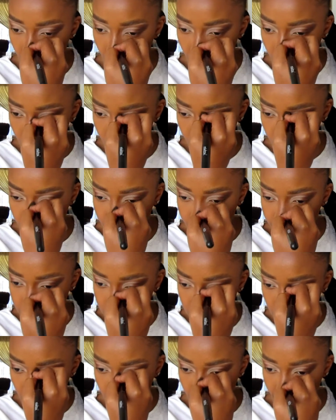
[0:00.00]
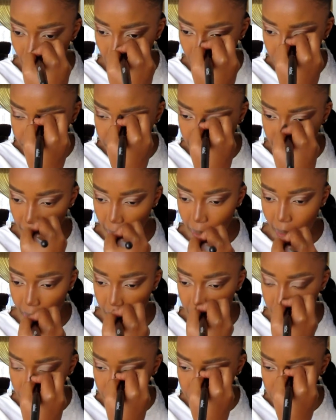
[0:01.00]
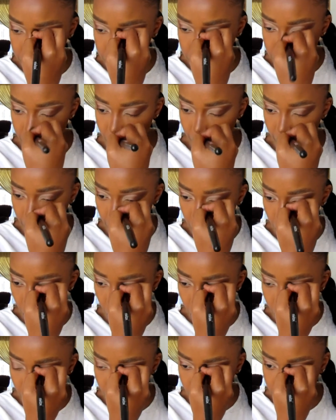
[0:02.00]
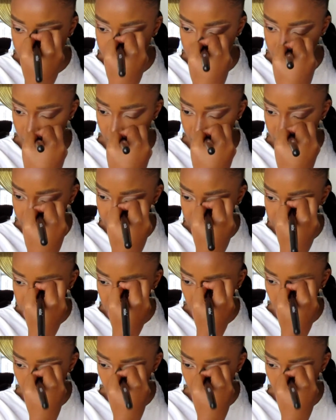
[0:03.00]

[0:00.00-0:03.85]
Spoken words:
The reason why I'm holding it like this is to make it more precise,